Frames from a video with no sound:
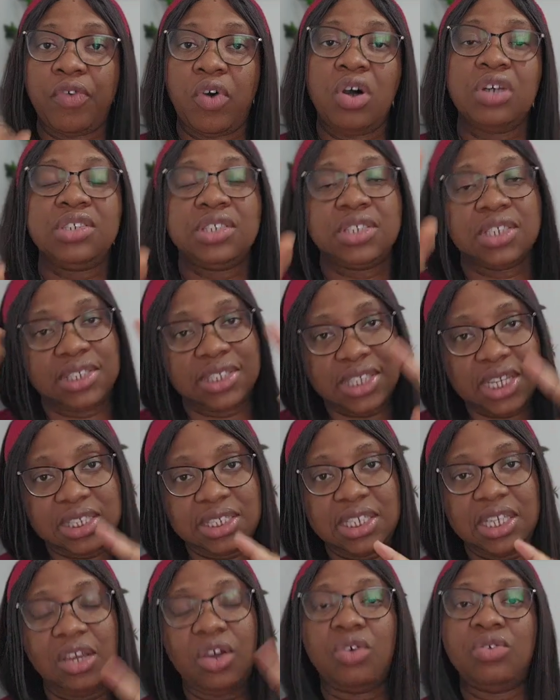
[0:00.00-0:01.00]
course, the
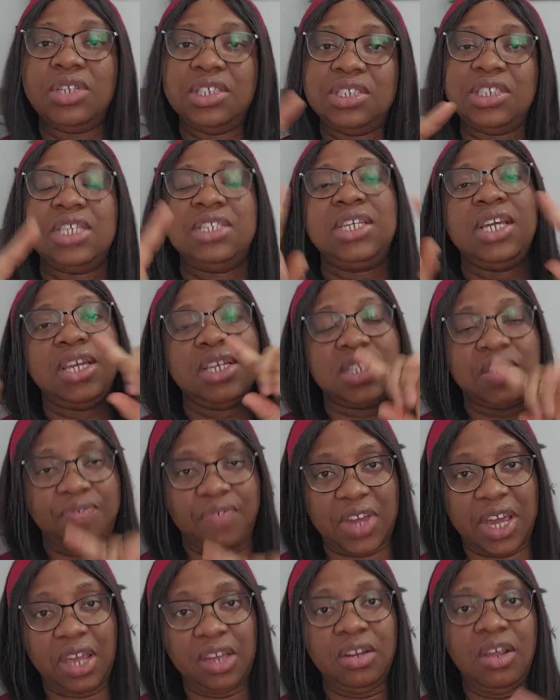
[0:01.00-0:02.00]
setting is
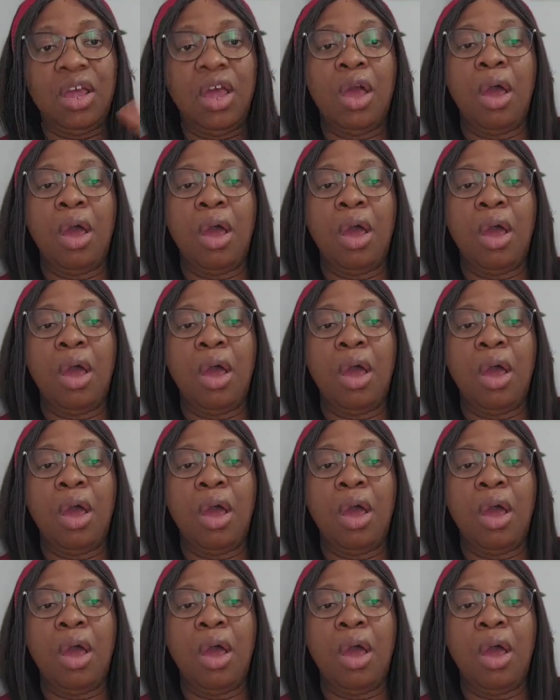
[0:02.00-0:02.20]
fine,